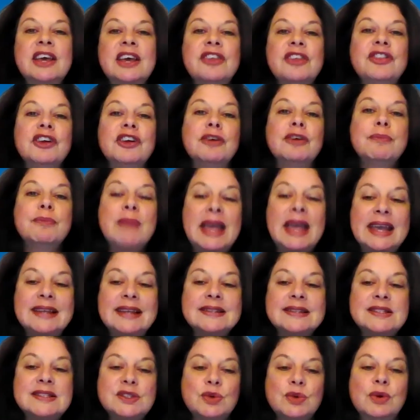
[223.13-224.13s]
Their
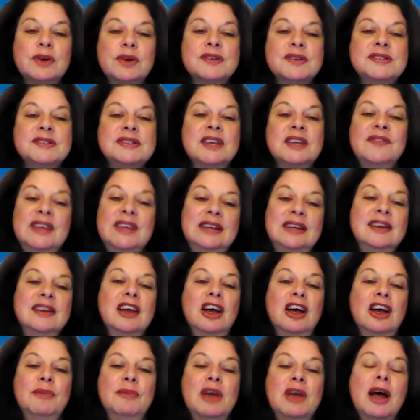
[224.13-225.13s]
main source of
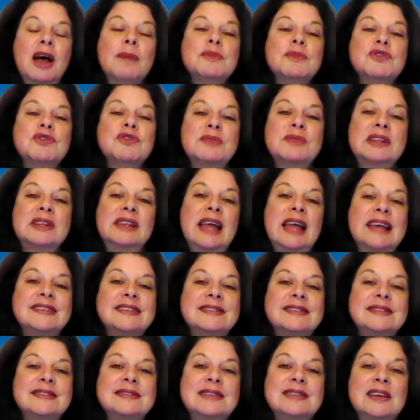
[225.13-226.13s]
income comes from the
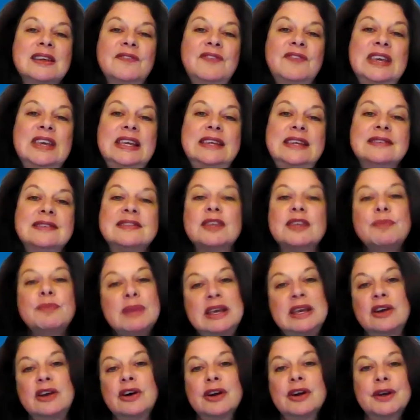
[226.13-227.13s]
licensing fees that
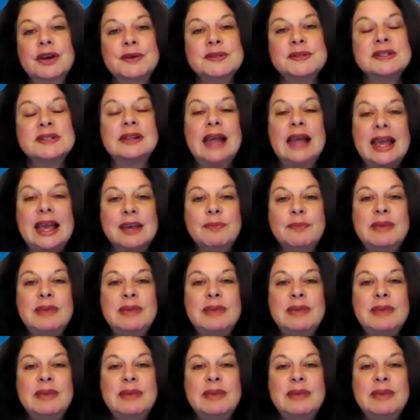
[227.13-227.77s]
PROs like